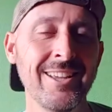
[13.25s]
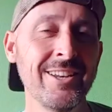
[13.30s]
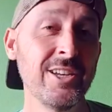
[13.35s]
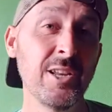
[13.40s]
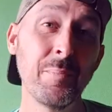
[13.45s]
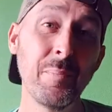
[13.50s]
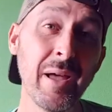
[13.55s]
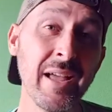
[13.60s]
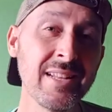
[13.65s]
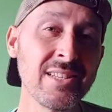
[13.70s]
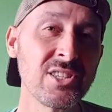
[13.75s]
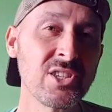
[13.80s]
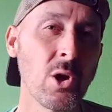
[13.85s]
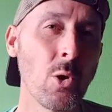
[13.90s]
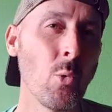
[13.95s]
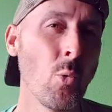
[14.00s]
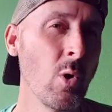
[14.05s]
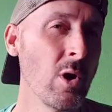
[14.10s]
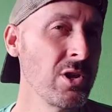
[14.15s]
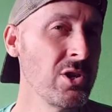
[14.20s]
Depends
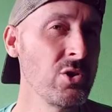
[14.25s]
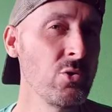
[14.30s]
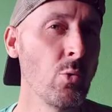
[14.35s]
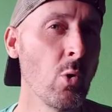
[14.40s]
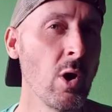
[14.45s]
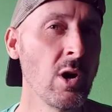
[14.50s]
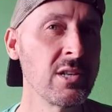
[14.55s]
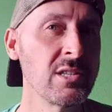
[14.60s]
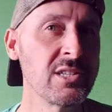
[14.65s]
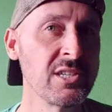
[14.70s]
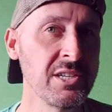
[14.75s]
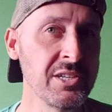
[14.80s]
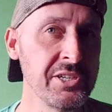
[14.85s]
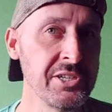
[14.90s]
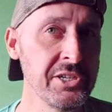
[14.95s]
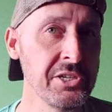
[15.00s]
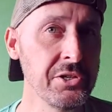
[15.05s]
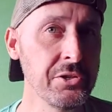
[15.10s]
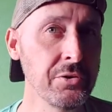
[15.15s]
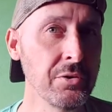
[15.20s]
on what you want to
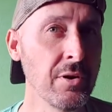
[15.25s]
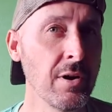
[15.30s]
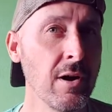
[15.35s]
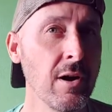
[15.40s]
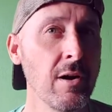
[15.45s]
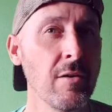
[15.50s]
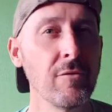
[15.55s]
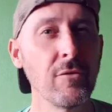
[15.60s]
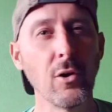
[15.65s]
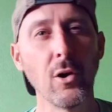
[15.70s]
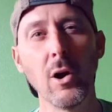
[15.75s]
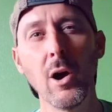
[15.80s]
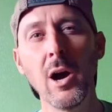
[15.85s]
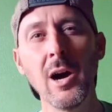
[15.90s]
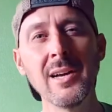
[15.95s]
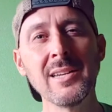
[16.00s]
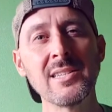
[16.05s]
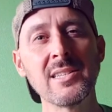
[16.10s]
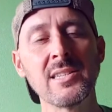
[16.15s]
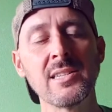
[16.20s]
do. For
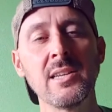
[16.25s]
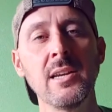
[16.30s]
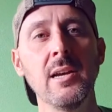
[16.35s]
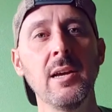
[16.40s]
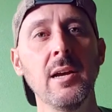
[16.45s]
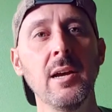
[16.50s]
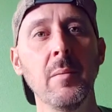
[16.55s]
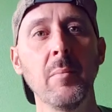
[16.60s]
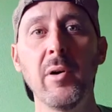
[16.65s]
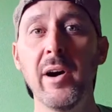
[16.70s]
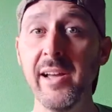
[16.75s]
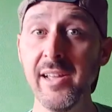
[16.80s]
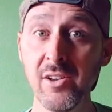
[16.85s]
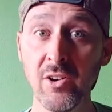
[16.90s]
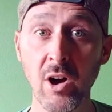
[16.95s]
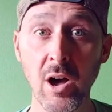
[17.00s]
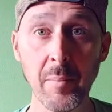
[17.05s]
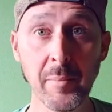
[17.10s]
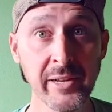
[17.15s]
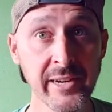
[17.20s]
us, Playa
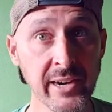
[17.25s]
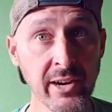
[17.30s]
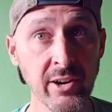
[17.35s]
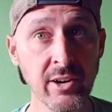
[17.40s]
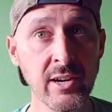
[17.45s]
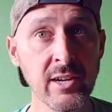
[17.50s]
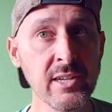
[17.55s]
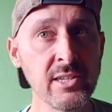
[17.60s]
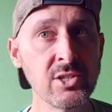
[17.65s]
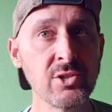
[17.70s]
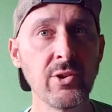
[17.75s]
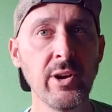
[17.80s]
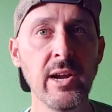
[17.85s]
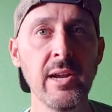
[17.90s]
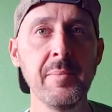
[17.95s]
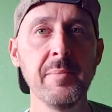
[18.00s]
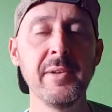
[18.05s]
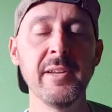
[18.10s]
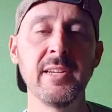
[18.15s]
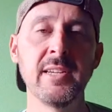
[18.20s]
La Madera is
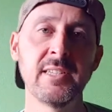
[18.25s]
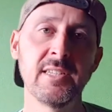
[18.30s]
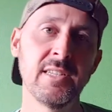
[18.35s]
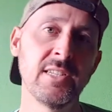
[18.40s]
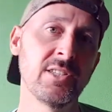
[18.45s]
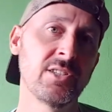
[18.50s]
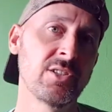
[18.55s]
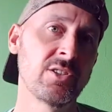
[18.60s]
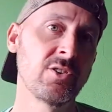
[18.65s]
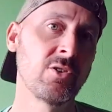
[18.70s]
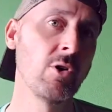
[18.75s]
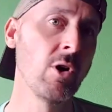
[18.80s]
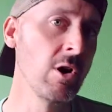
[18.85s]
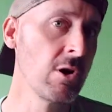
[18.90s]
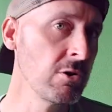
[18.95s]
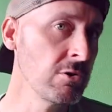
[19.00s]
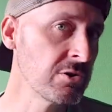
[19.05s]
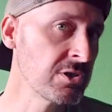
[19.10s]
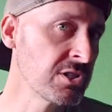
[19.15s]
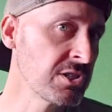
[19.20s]
great because it's
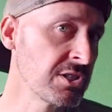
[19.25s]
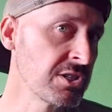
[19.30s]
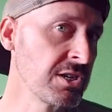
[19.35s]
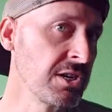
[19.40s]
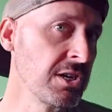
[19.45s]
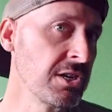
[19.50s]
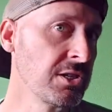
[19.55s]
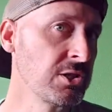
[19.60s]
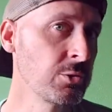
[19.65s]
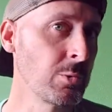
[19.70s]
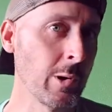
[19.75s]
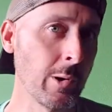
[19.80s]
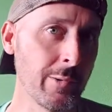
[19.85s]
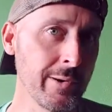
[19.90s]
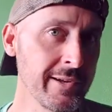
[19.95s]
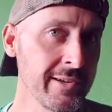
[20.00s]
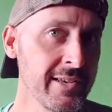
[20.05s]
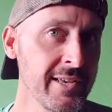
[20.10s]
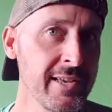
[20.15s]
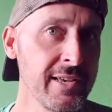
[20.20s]
close to where
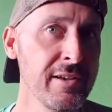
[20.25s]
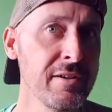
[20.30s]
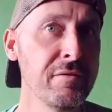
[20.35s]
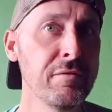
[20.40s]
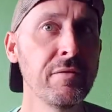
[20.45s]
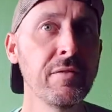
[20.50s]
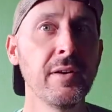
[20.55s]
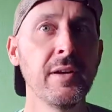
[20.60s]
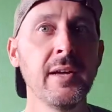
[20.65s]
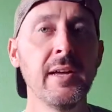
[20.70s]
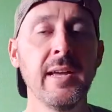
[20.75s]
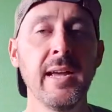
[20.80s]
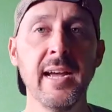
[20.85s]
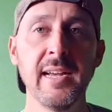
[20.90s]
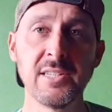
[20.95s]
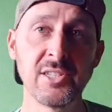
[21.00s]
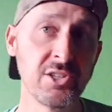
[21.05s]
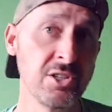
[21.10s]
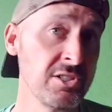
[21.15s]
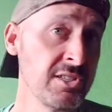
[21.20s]
we live,
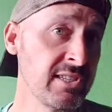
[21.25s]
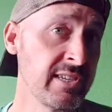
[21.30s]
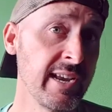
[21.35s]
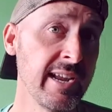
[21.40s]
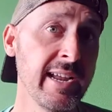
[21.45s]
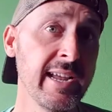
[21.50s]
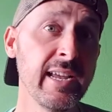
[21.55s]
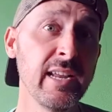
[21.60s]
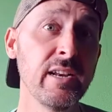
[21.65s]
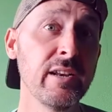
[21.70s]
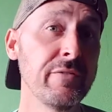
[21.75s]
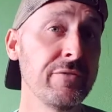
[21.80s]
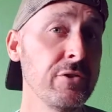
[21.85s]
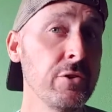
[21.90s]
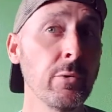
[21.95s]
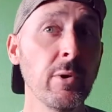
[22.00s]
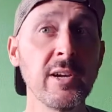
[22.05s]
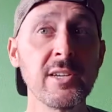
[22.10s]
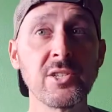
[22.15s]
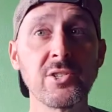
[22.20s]
has good sand, a
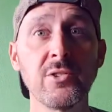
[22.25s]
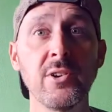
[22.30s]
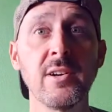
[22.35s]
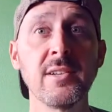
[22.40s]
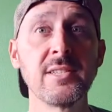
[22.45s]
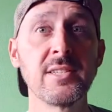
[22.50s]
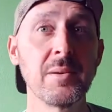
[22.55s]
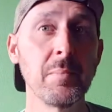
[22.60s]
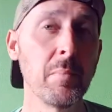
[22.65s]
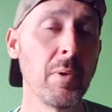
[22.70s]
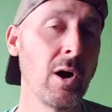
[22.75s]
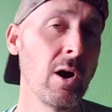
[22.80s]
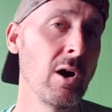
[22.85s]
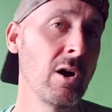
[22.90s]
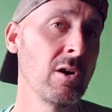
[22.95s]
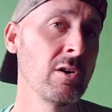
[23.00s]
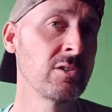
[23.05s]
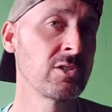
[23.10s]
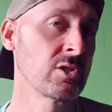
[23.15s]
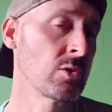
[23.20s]
few restaurants and
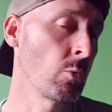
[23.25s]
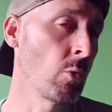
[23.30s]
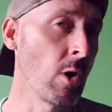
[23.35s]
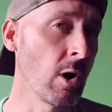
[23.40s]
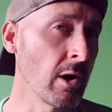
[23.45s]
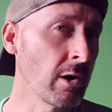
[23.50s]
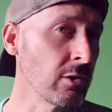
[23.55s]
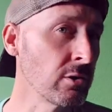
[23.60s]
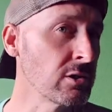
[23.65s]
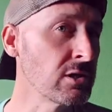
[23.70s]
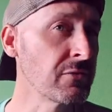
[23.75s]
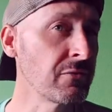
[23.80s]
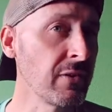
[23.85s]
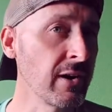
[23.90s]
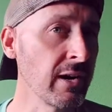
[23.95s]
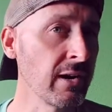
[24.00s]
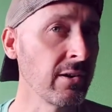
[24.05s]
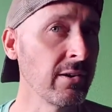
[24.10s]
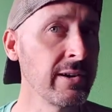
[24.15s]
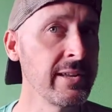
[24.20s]
bars, the water's
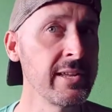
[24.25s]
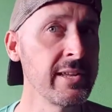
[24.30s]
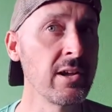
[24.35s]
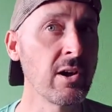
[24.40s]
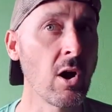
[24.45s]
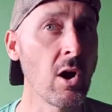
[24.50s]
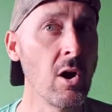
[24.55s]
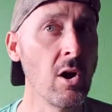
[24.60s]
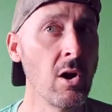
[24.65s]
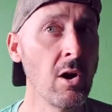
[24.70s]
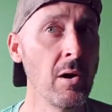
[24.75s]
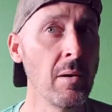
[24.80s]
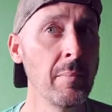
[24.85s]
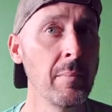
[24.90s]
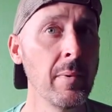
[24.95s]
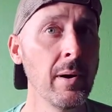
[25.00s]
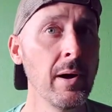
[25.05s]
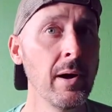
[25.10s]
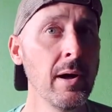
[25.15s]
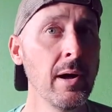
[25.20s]
fairly
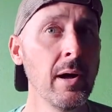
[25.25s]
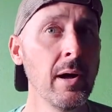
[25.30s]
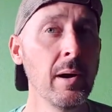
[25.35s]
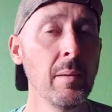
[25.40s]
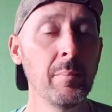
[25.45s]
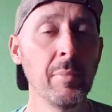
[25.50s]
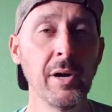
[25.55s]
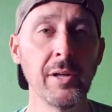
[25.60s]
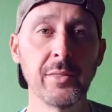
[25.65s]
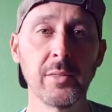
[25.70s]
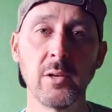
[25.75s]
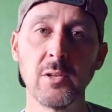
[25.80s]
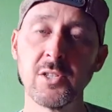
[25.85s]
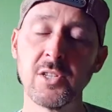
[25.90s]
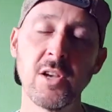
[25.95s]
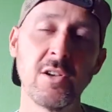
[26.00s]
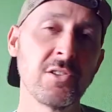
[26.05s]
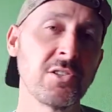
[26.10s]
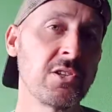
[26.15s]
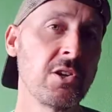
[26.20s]
calm, but there's
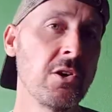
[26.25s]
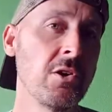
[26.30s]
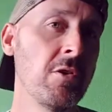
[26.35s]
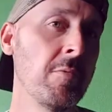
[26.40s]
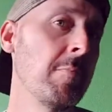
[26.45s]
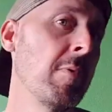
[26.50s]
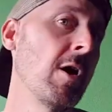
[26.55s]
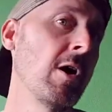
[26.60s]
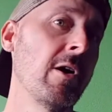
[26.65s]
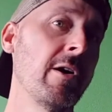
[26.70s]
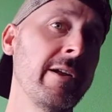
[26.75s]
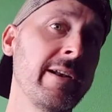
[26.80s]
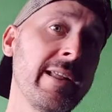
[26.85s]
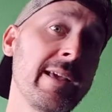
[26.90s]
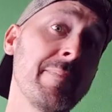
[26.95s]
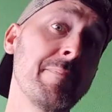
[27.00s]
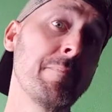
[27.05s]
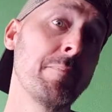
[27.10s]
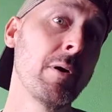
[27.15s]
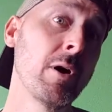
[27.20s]
also Barra
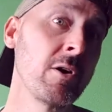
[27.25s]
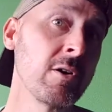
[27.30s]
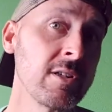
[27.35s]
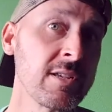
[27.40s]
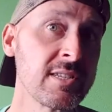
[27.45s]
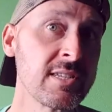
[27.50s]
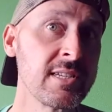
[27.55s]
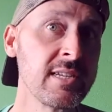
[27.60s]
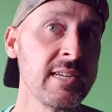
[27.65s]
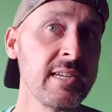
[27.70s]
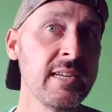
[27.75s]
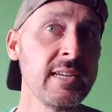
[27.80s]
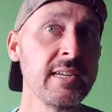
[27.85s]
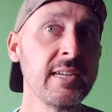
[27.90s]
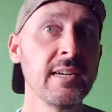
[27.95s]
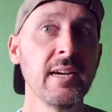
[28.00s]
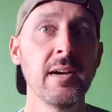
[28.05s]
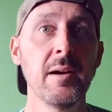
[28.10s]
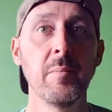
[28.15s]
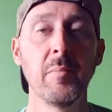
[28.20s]
de Potosi,
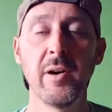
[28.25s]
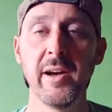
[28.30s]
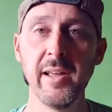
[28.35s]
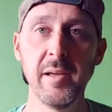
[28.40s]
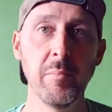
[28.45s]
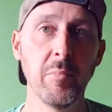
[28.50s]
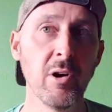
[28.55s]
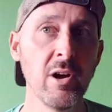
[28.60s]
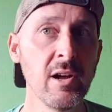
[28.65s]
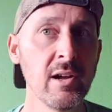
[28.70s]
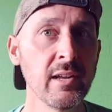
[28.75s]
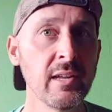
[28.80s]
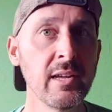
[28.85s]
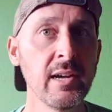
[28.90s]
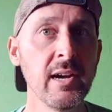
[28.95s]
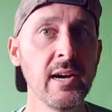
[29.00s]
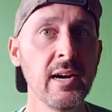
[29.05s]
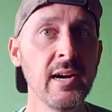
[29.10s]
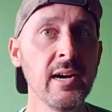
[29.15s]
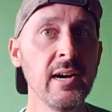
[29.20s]
Playa
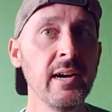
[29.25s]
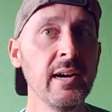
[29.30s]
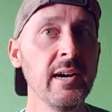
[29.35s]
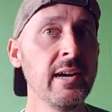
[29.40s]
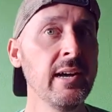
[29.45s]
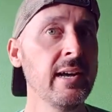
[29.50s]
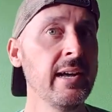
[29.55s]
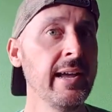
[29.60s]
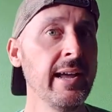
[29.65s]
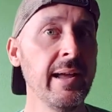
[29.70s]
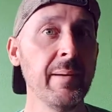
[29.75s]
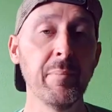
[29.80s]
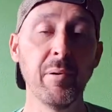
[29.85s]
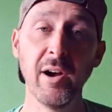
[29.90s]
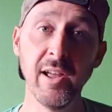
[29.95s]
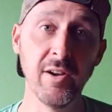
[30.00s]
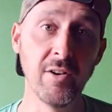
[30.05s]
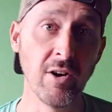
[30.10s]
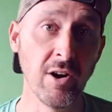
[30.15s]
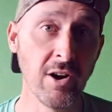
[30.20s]
Blanca, and
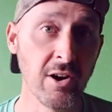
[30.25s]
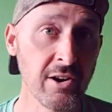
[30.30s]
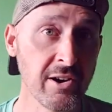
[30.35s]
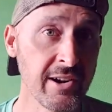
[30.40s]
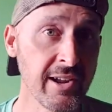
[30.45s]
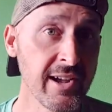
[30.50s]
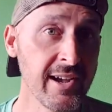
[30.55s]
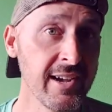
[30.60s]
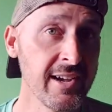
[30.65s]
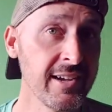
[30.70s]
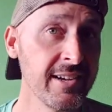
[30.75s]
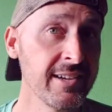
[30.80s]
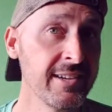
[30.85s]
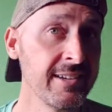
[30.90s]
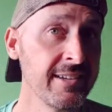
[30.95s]
Playa Larga.